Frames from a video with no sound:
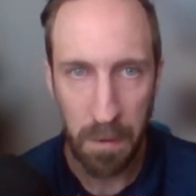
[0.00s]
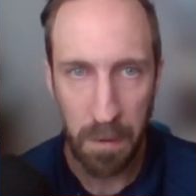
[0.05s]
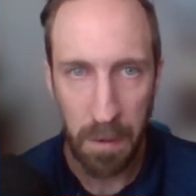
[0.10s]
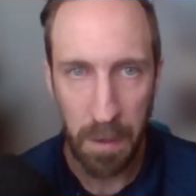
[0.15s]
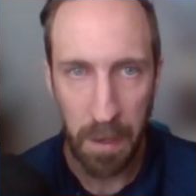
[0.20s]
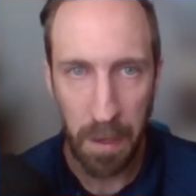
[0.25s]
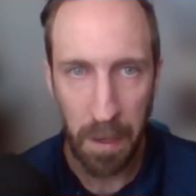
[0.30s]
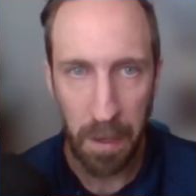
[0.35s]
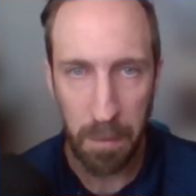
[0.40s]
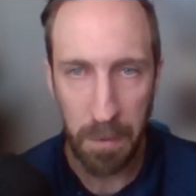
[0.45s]

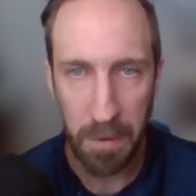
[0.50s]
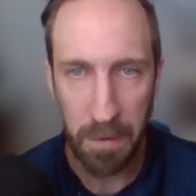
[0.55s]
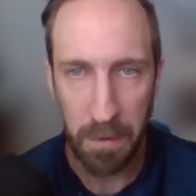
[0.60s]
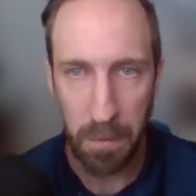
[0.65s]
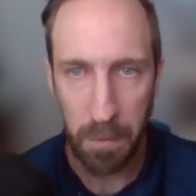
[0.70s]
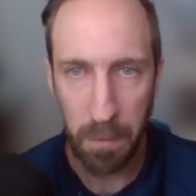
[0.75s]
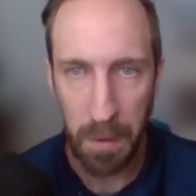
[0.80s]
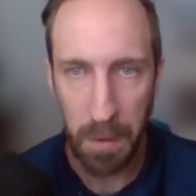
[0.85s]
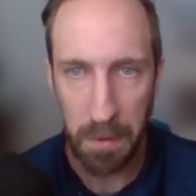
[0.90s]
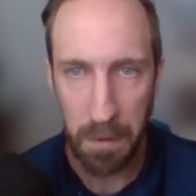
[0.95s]
element
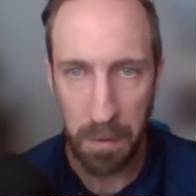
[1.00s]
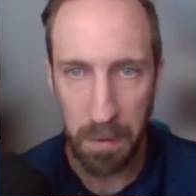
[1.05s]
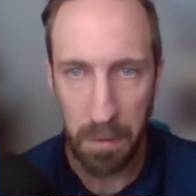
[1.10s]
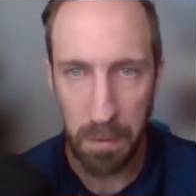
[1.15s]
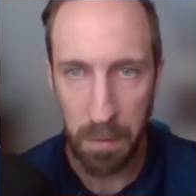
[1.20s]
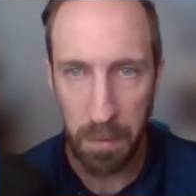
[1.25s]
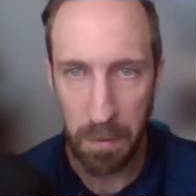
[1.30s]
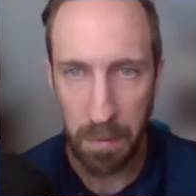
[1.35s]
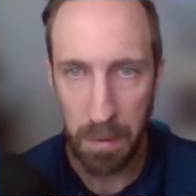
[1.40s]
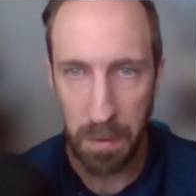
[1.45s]
you want
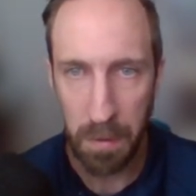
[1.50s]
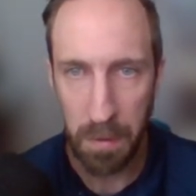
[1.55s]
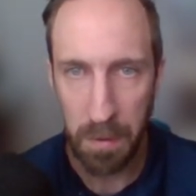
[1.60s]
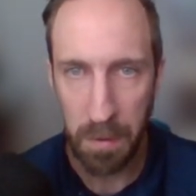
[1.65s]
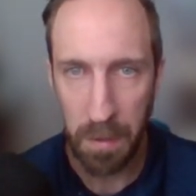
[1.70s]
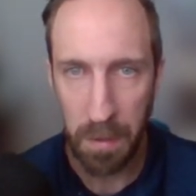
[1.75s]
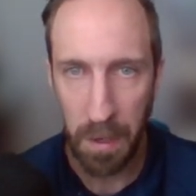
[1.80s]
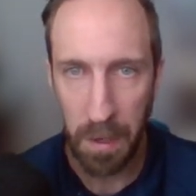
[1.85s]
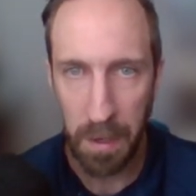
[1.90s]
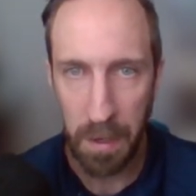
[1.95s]
to
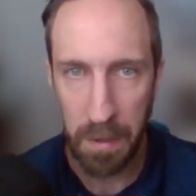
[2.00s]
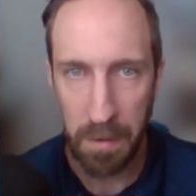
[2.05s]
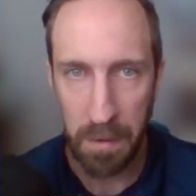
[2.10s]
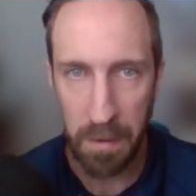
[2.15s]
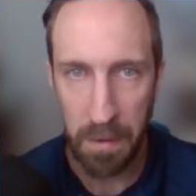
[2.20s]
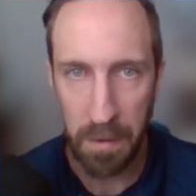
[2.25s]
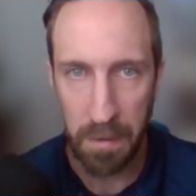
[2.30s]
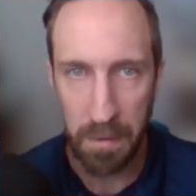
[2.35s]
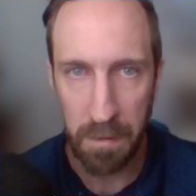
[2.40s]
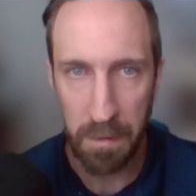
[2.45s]
tie
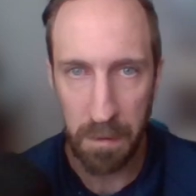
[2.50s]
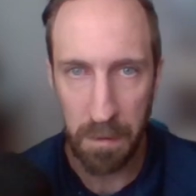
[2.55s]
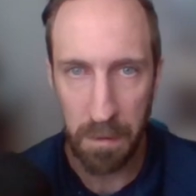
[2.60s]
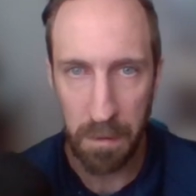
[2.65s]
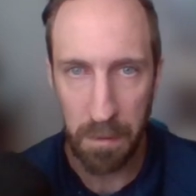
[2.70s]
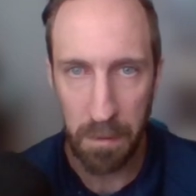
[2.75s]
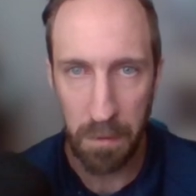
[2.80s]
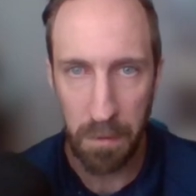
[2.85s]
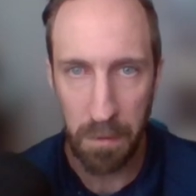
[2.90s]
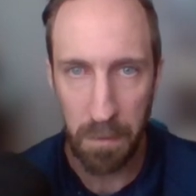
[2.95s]
this
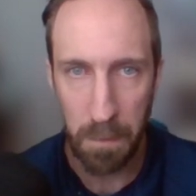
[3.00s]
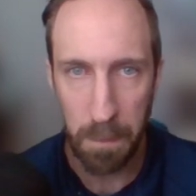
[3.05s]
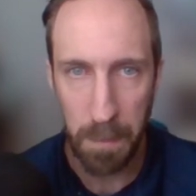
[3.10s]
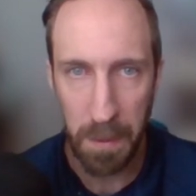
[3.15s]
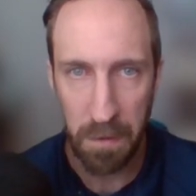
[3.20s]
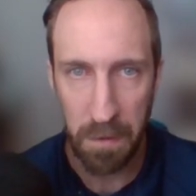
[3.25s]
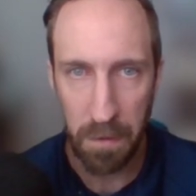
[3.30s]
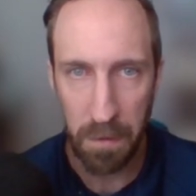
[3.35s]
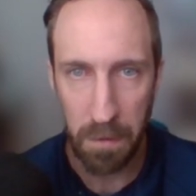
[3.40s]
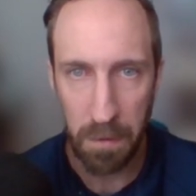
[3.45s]
new
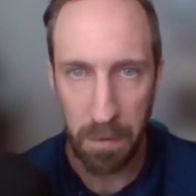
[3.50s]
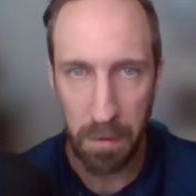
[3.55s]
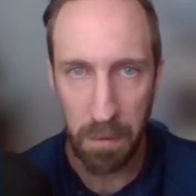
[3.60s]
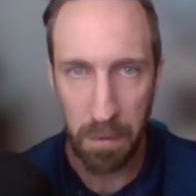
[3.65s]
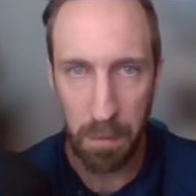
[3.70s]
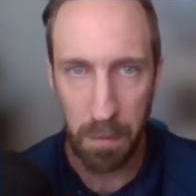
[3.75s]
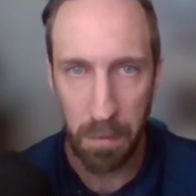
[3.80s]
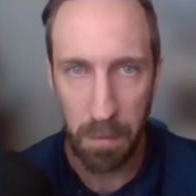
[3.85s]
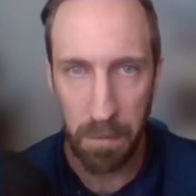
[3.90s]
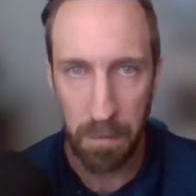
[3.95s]
picture
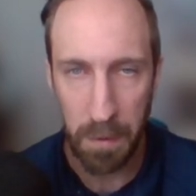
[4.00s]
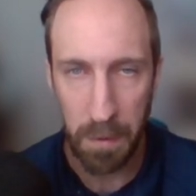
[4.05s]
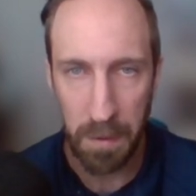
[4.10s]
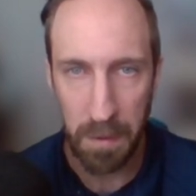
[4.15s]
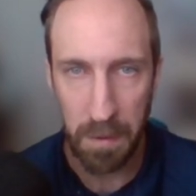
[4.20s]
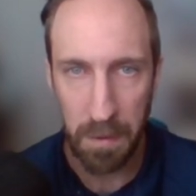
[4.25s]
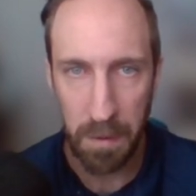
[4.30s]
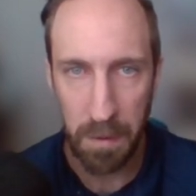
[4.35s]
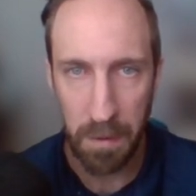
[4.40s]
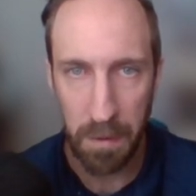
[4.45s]
to, for
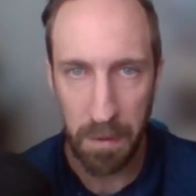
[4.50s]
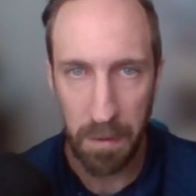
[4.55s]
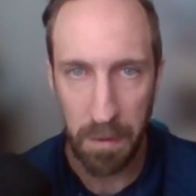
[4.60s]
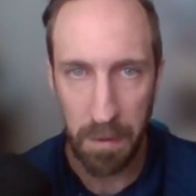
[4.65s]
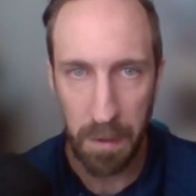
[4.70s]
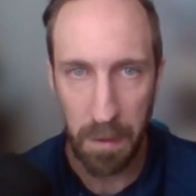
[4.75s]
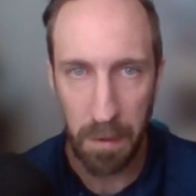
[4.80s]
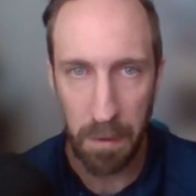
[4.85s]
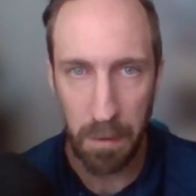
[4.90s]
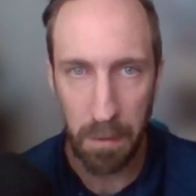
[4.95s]

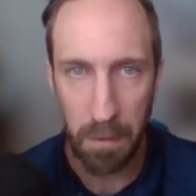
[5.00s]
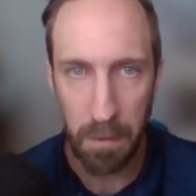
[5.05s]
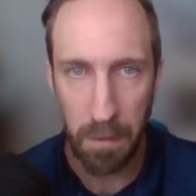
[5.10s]
here